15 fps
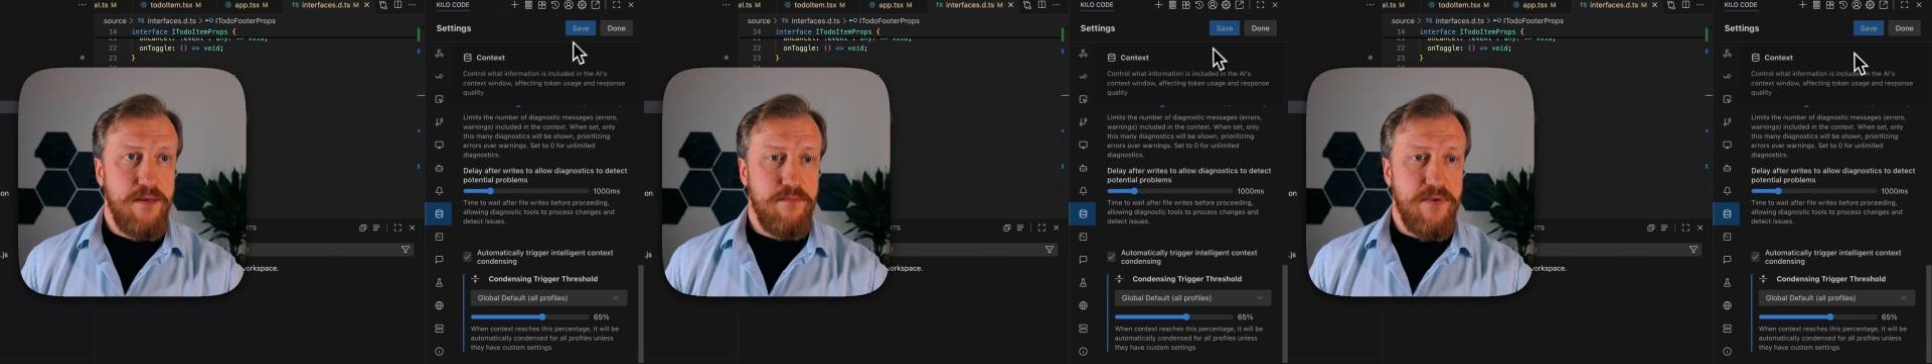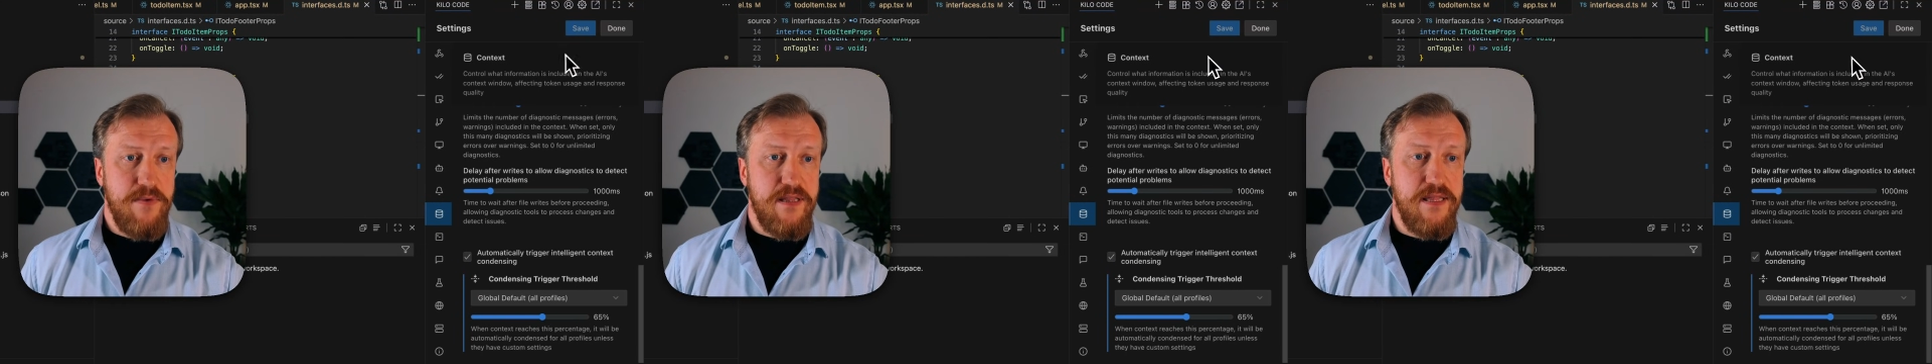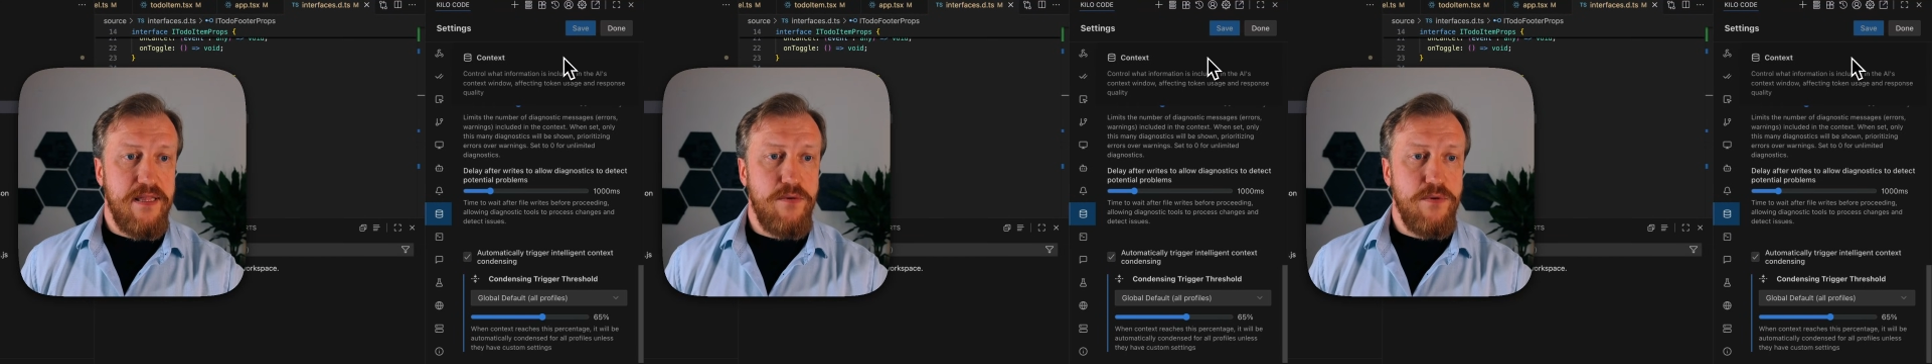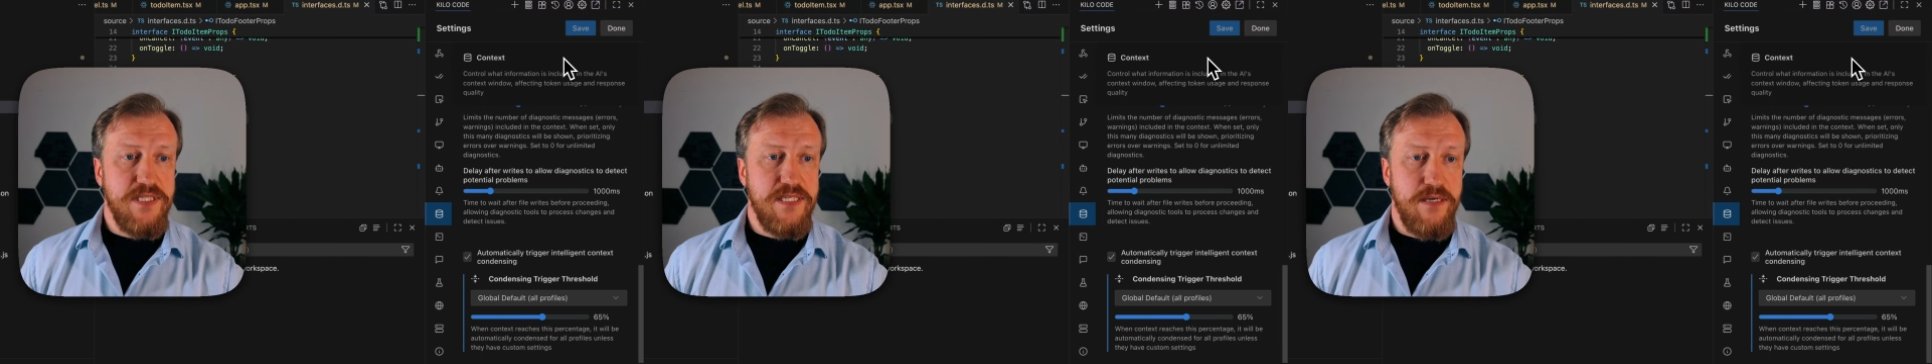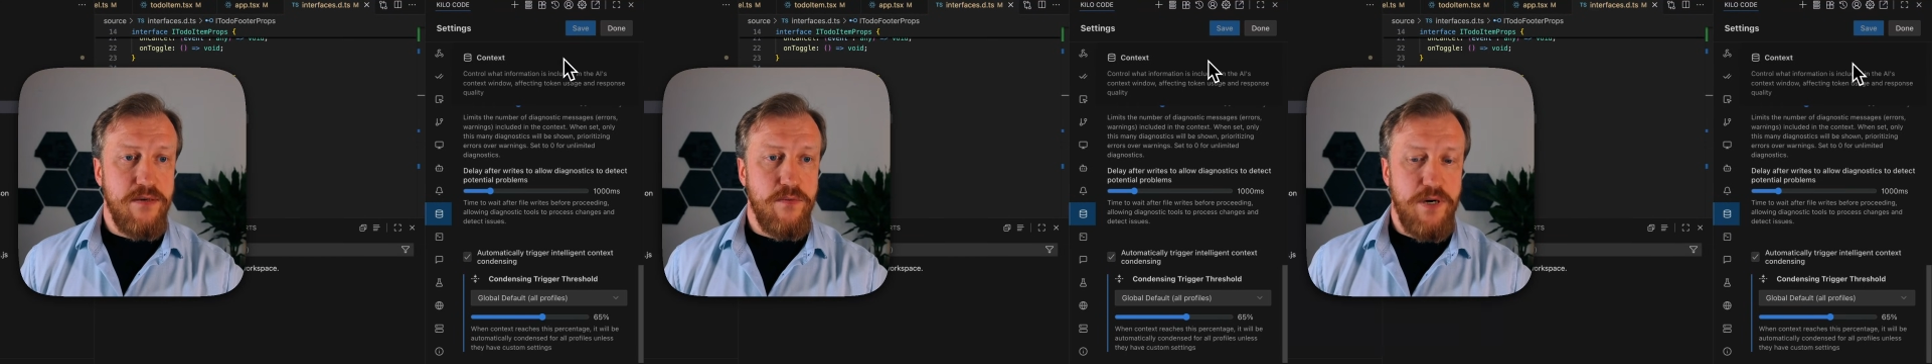But there
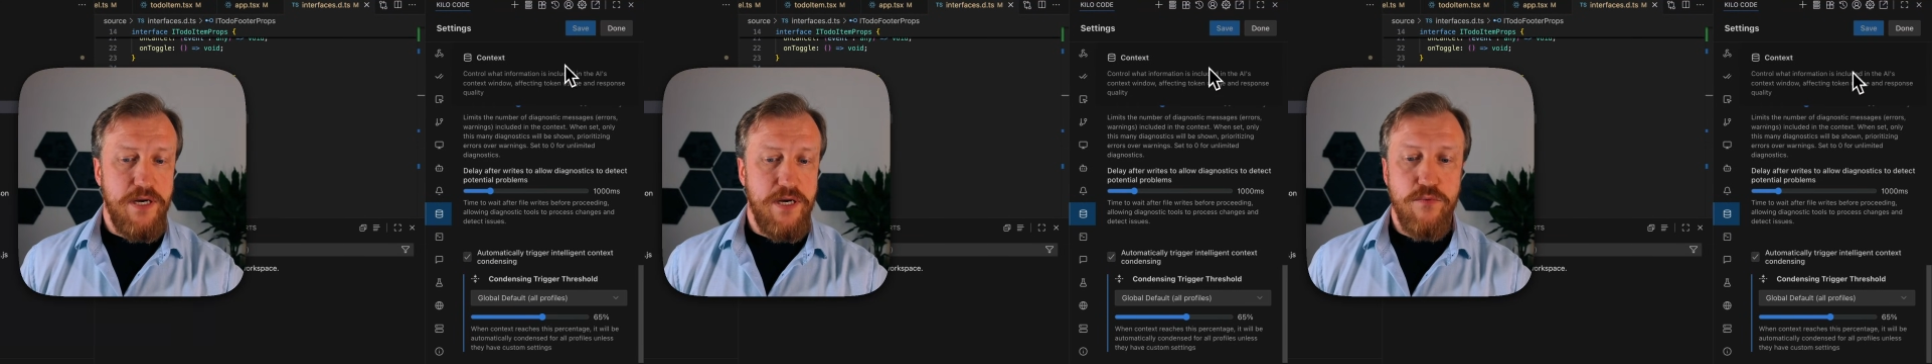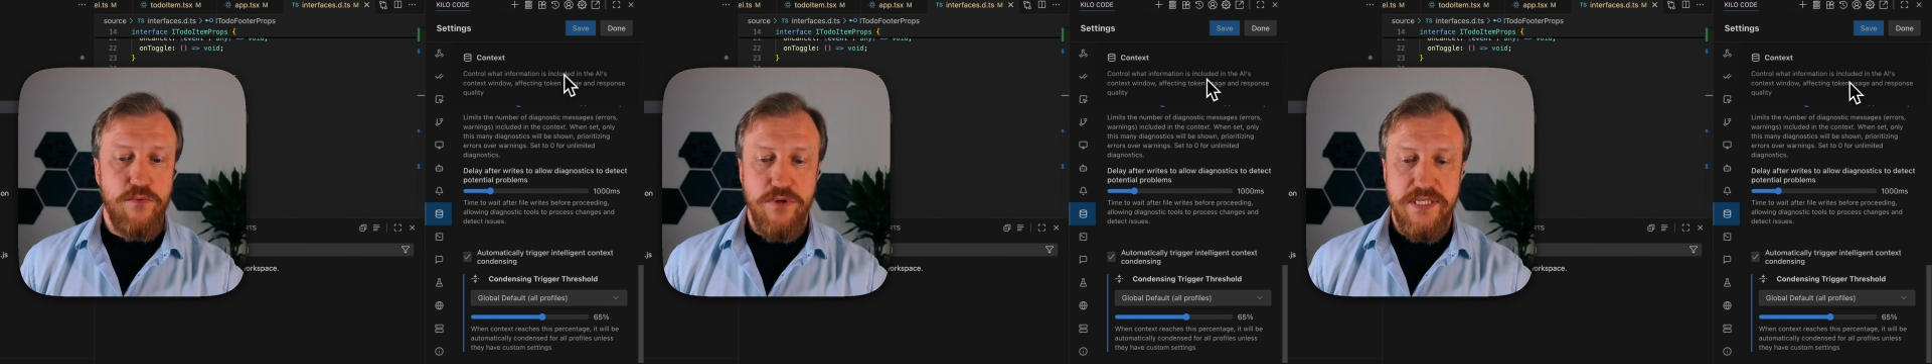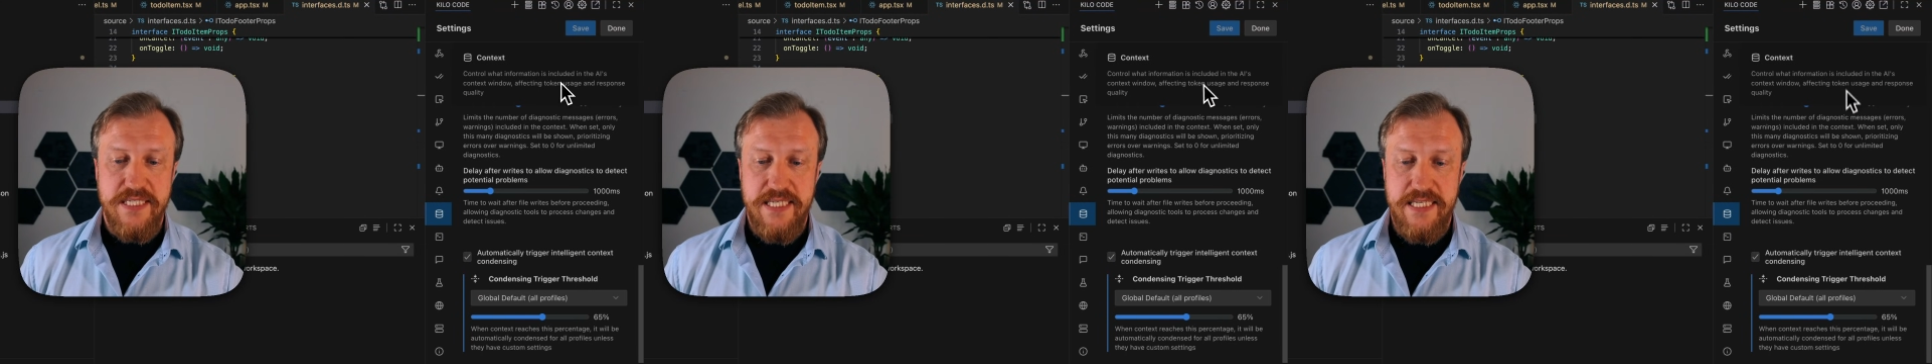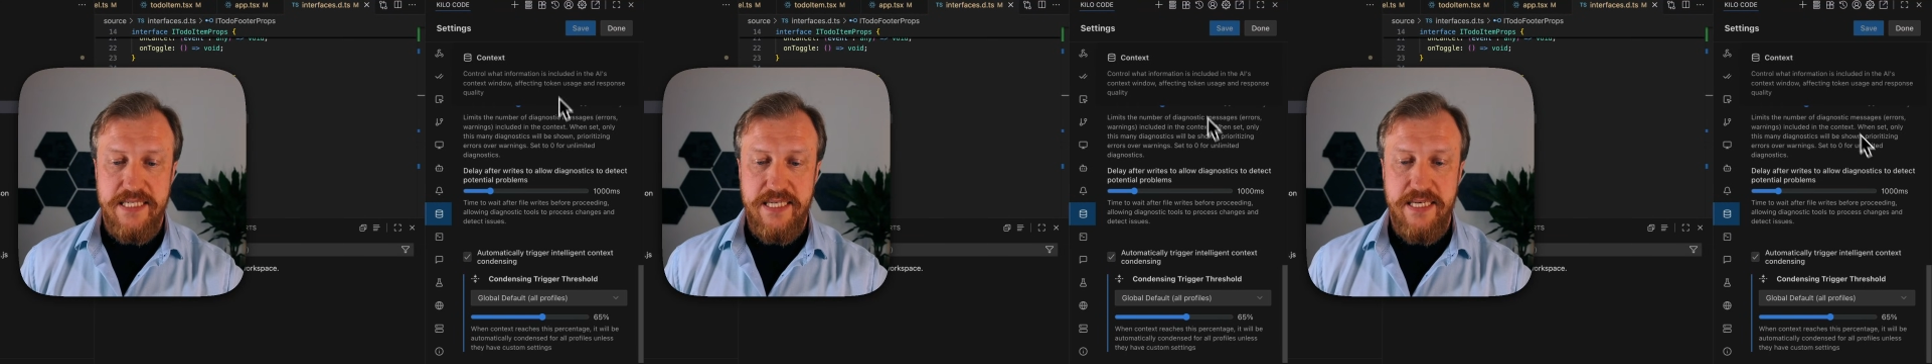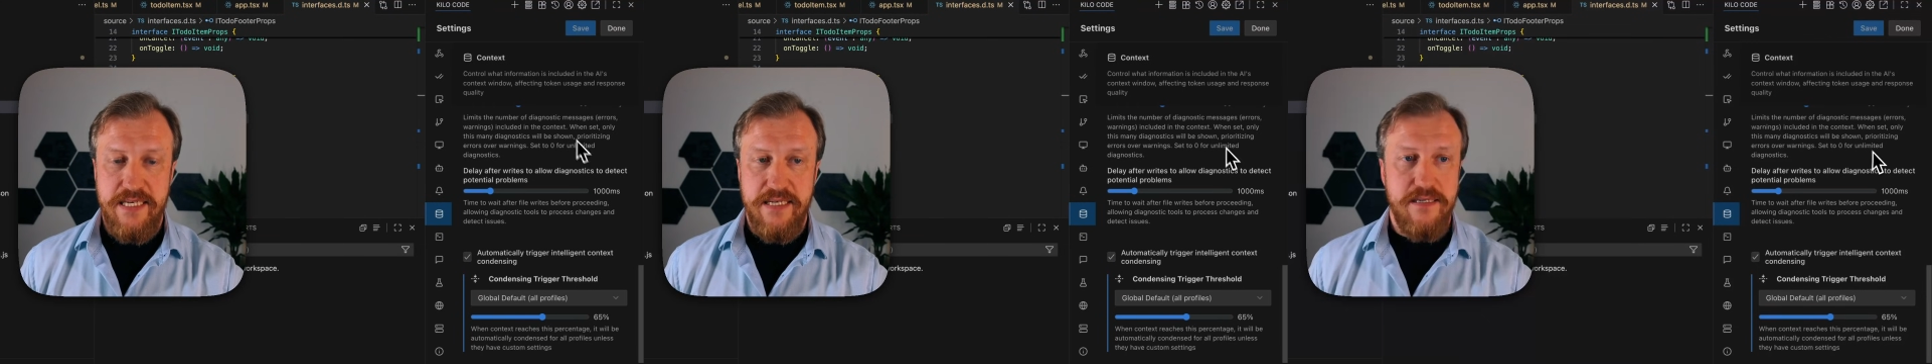is one more
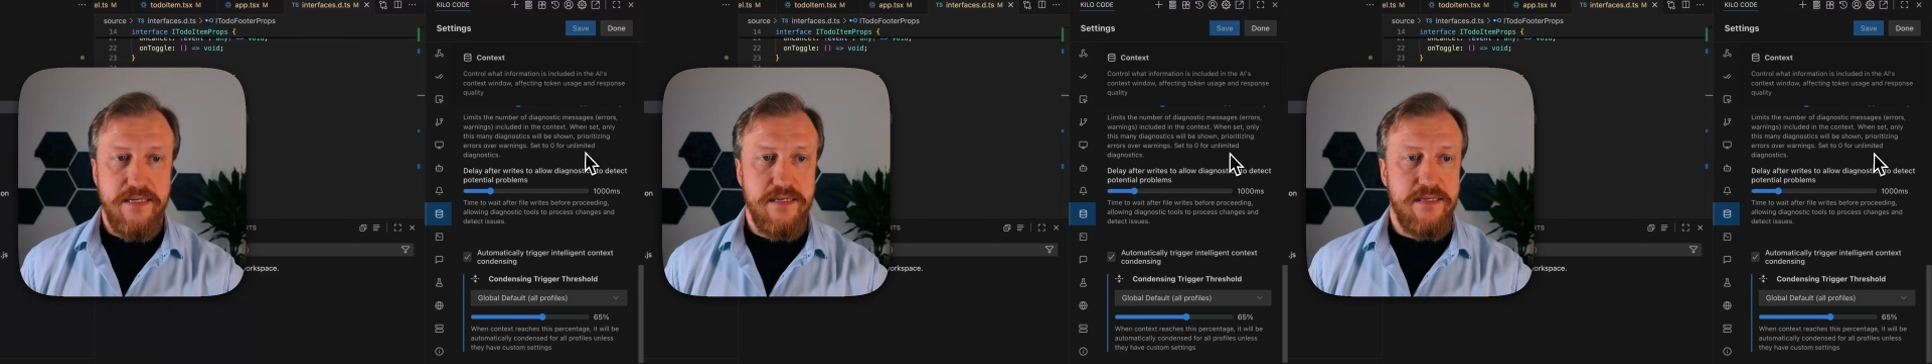setting